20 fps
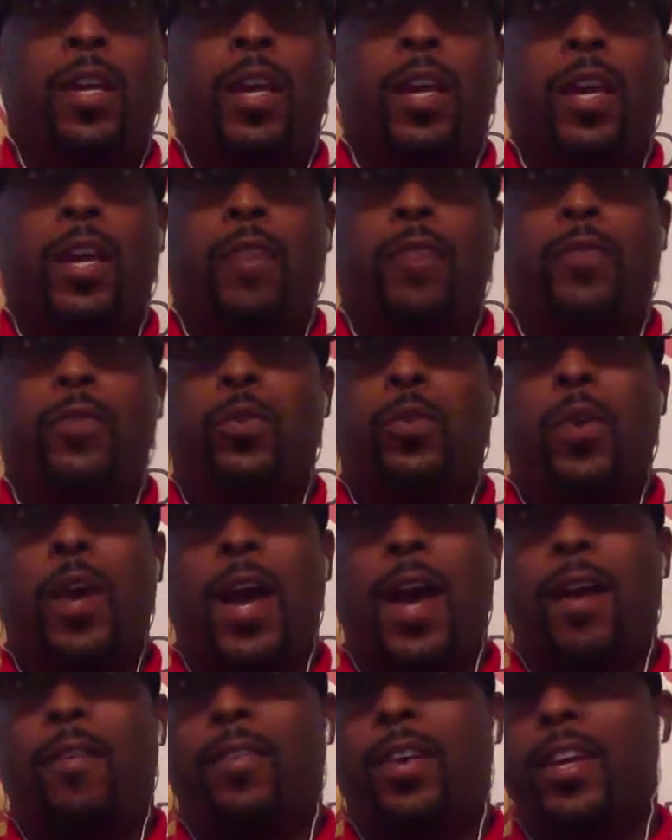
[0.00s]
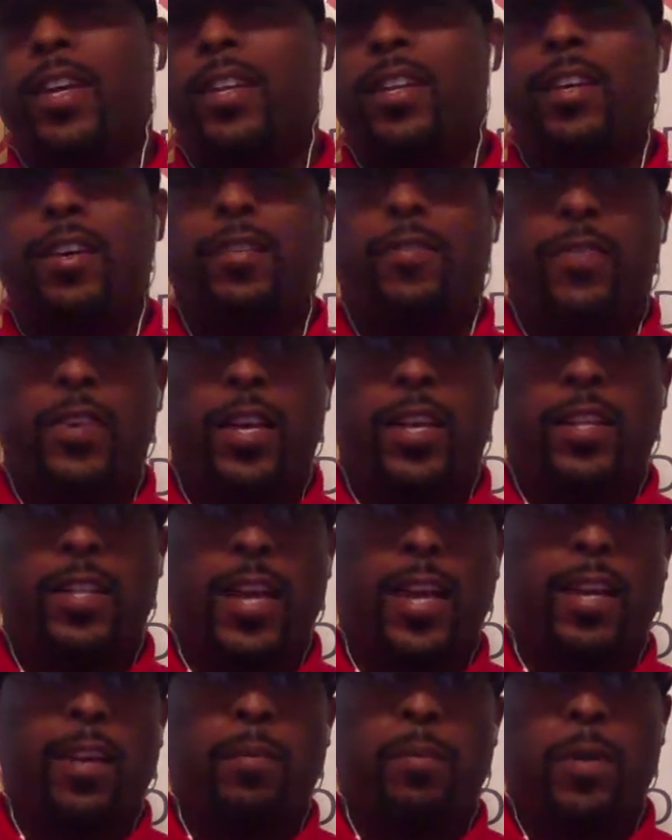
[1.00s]
if you have any event
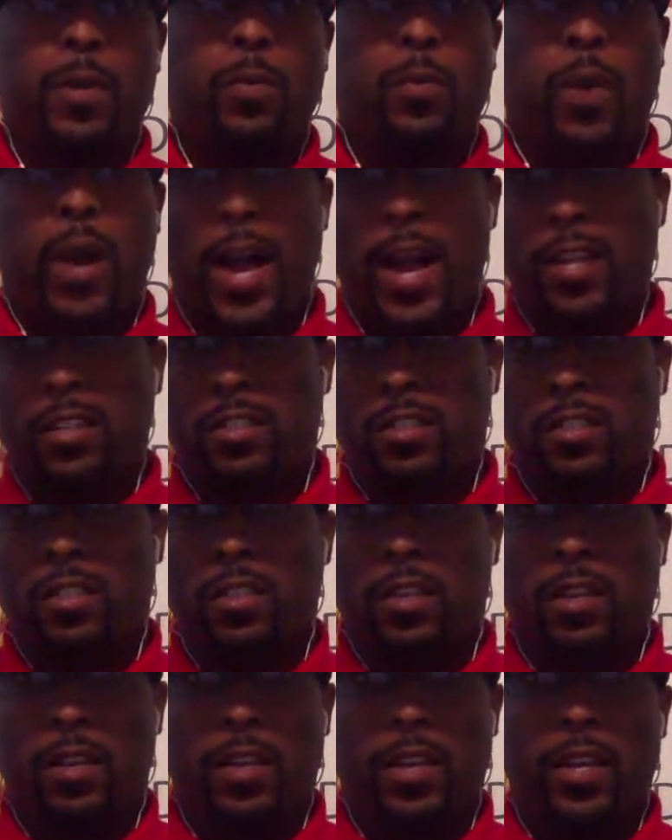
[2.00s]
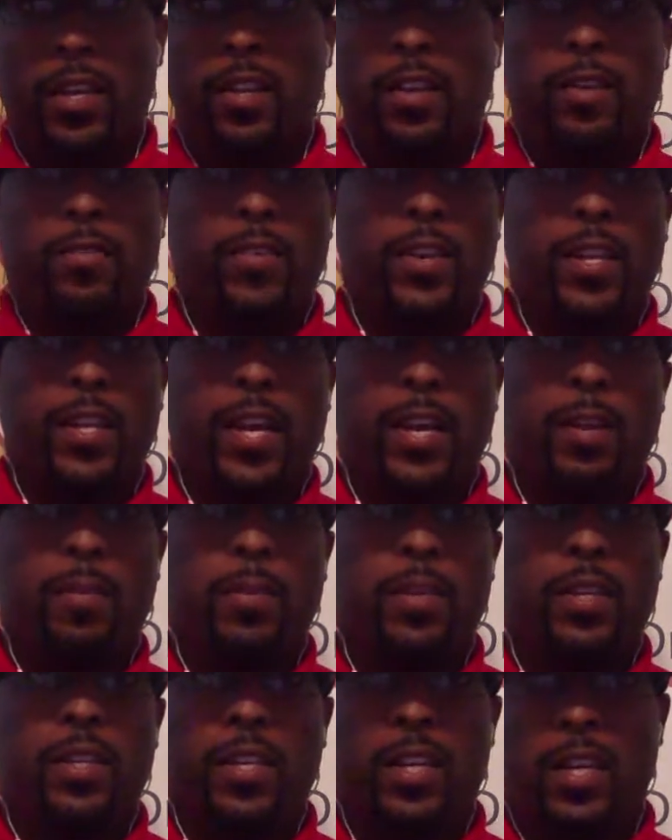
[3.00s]
that can be watched or any event that can
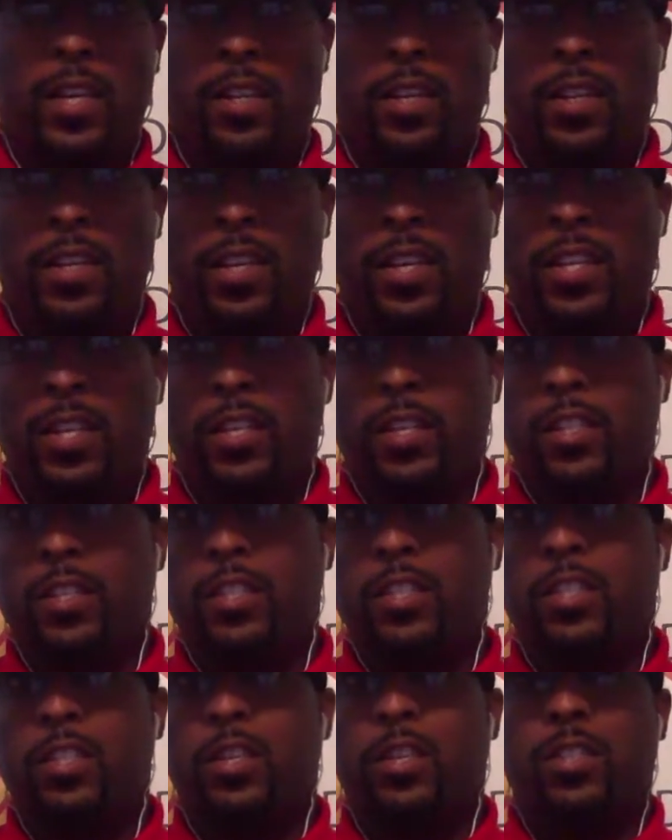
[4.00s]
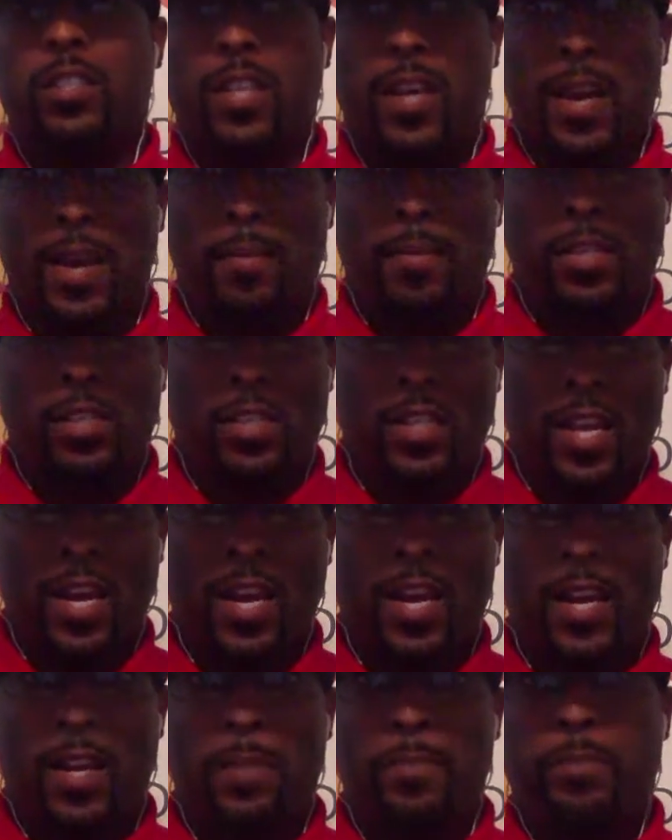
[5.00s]
be done, this is your time to
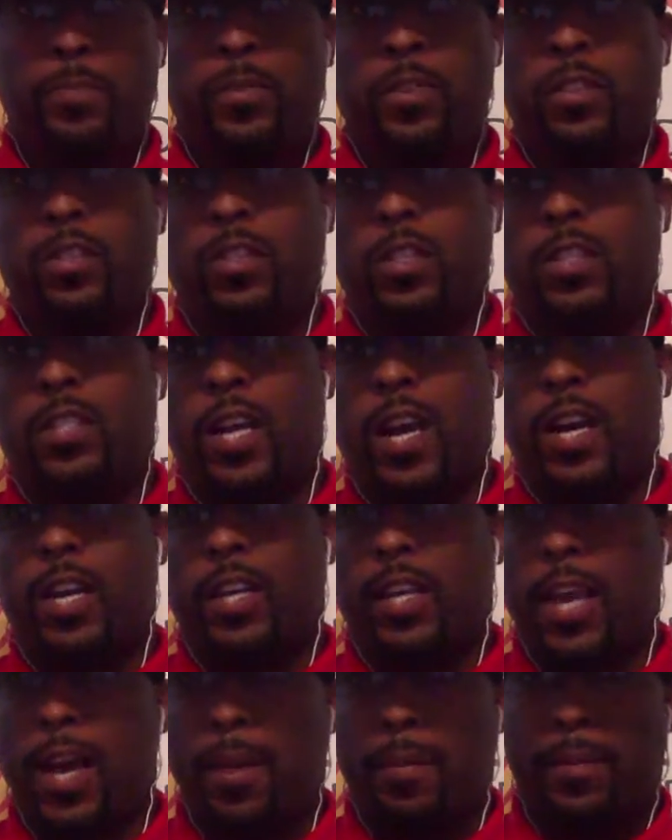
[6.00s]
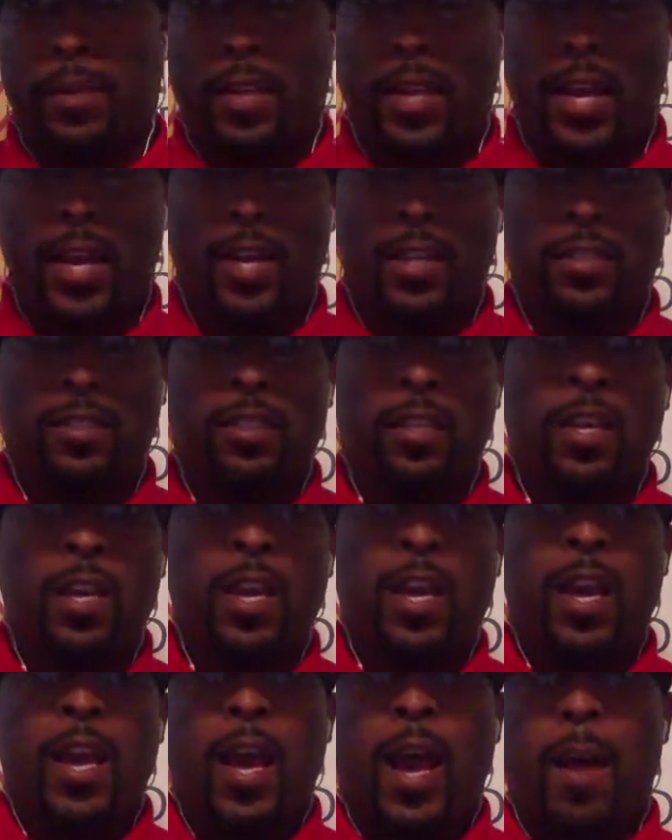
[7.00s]
shine, your time to capitalize.
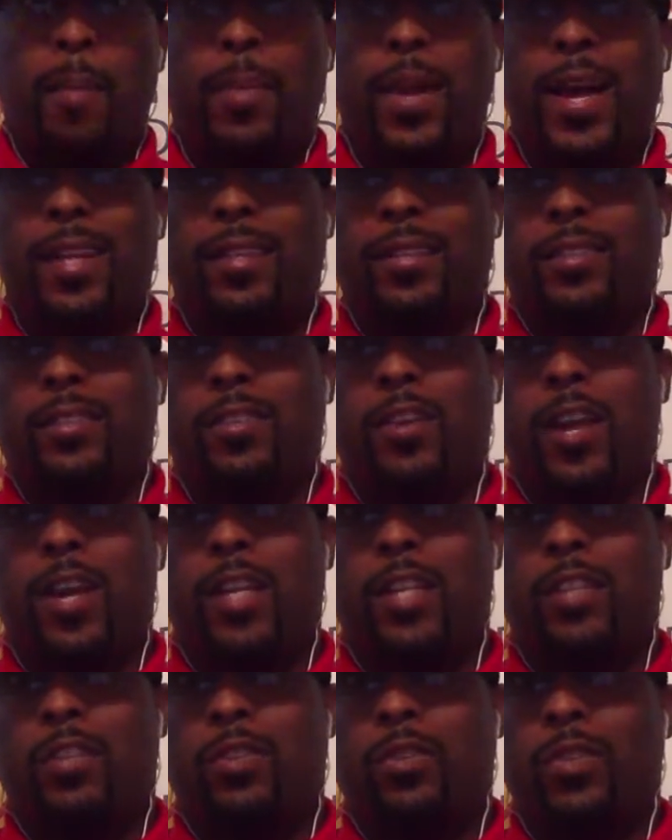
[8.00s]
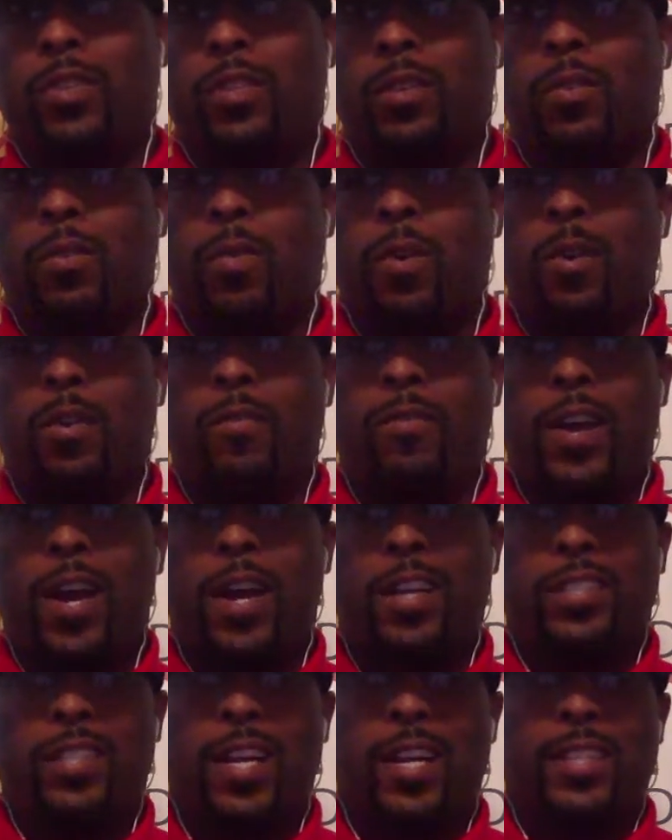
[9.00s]
I'm not trying to treat the
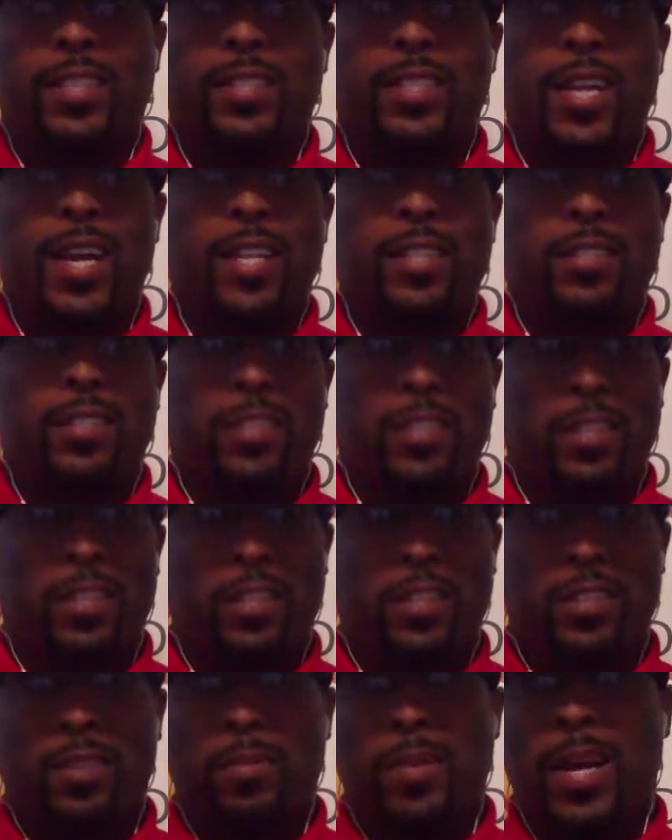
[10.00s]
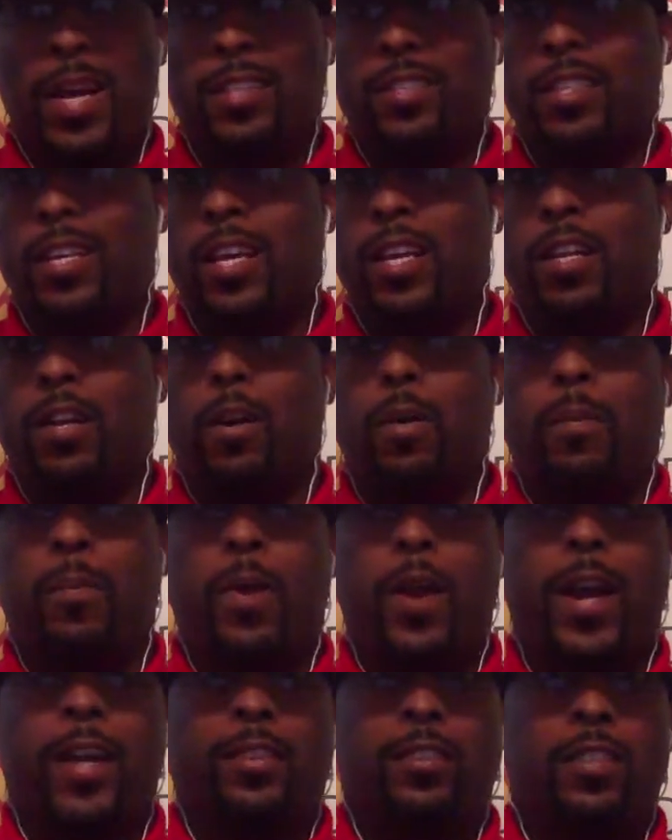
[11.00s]
coronavirus like it's not serious. I'm not saying don't
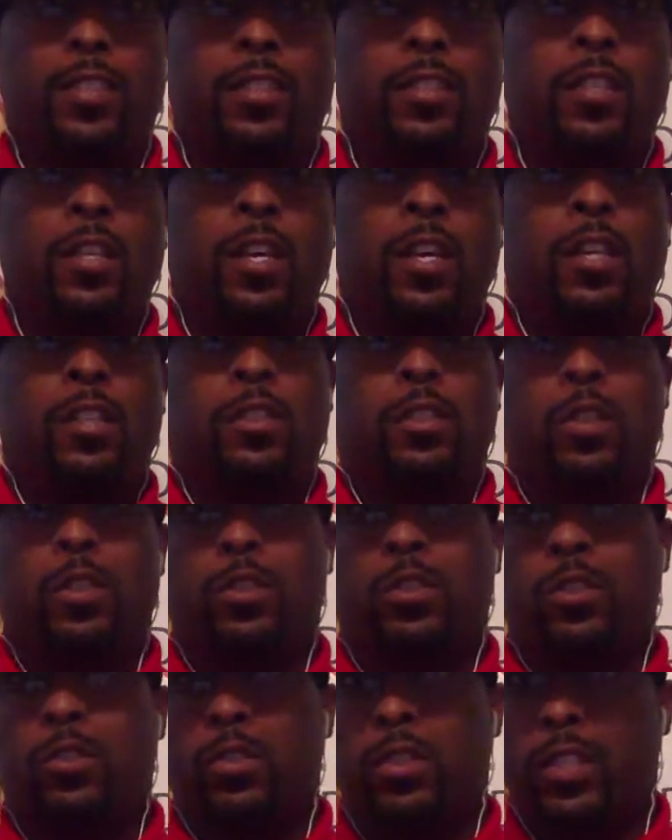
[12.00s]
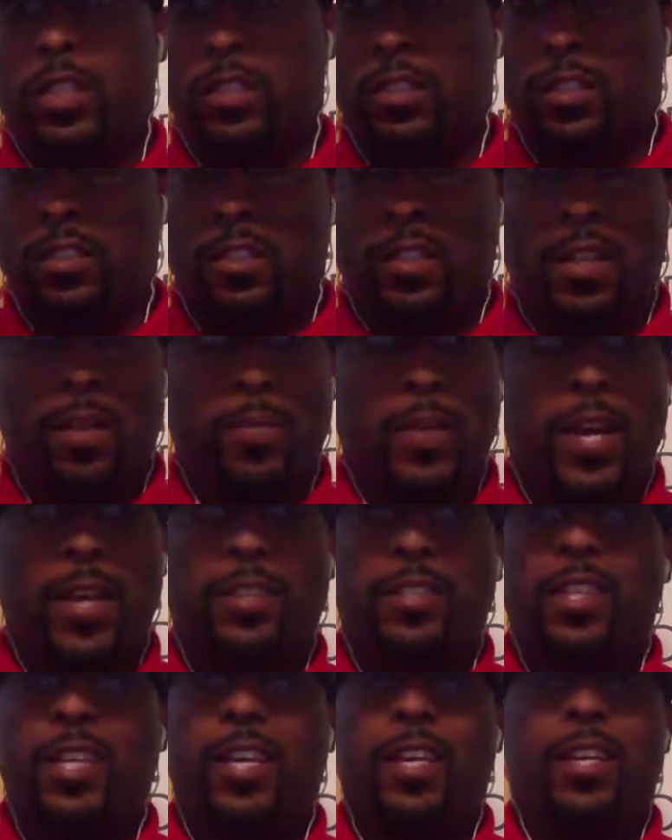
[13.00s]
practice social distancing. I'm
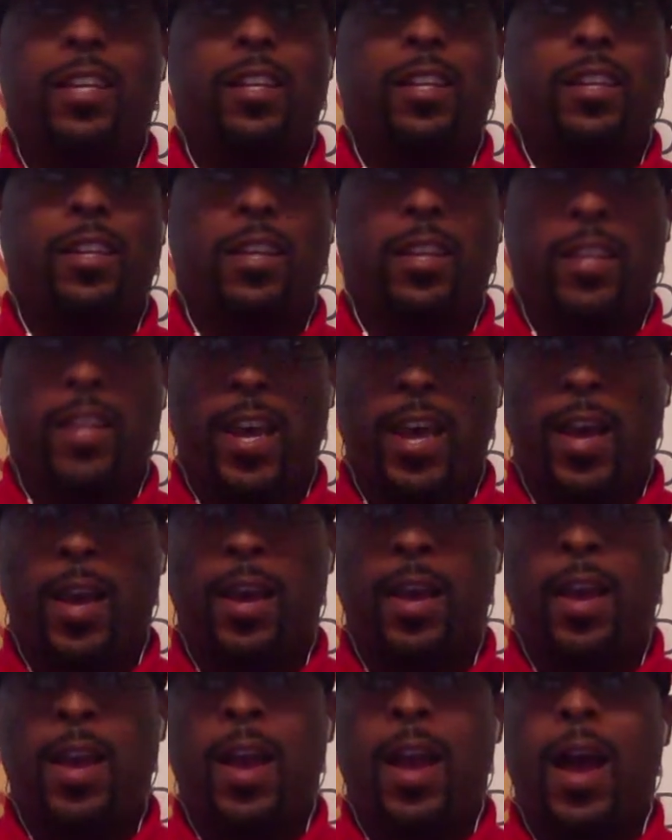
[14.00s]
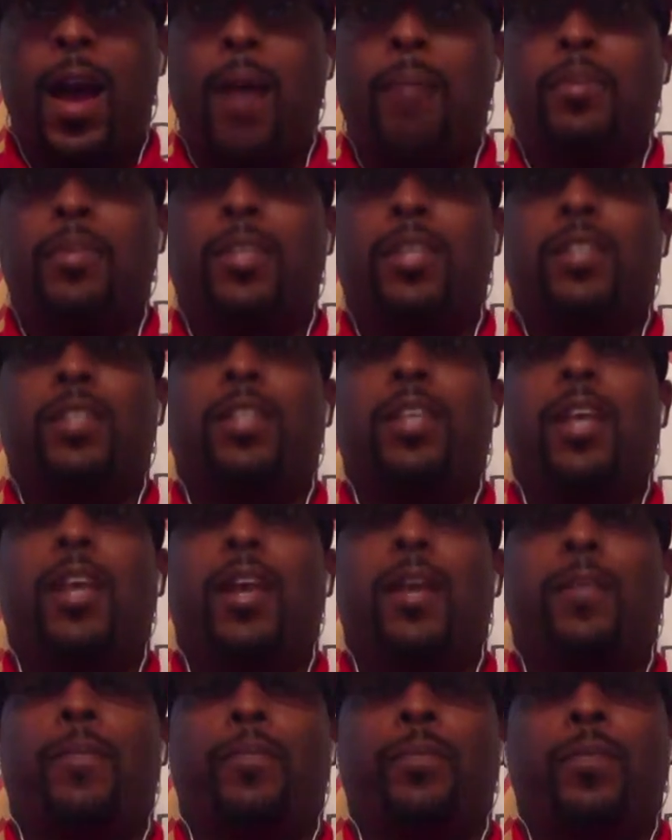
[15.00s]
not saying any of that. I'm just
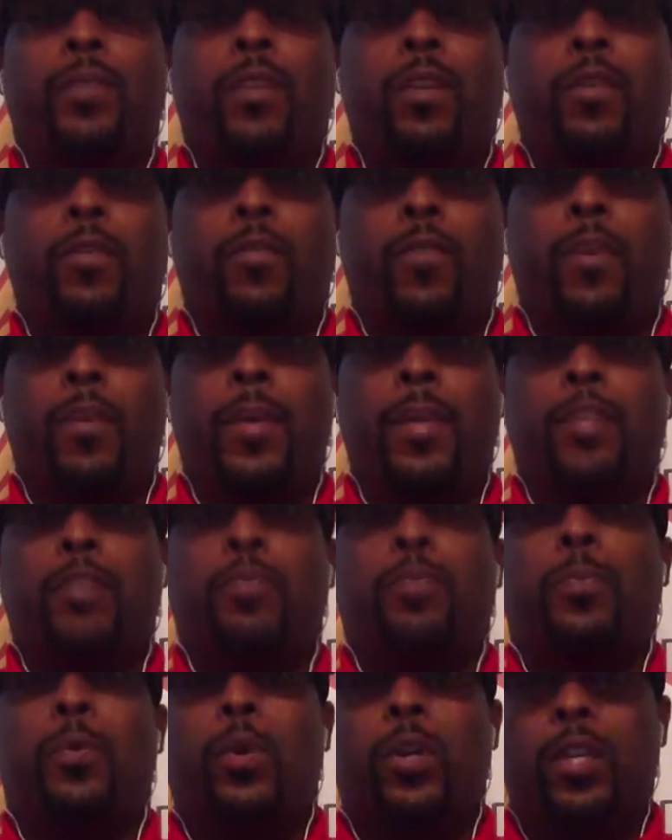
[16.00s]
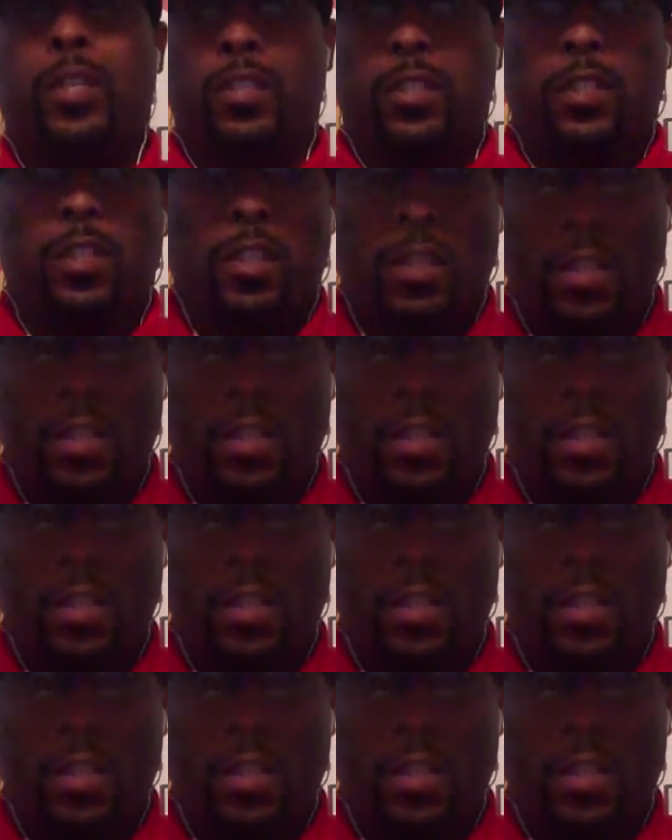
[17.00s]
saying from a sports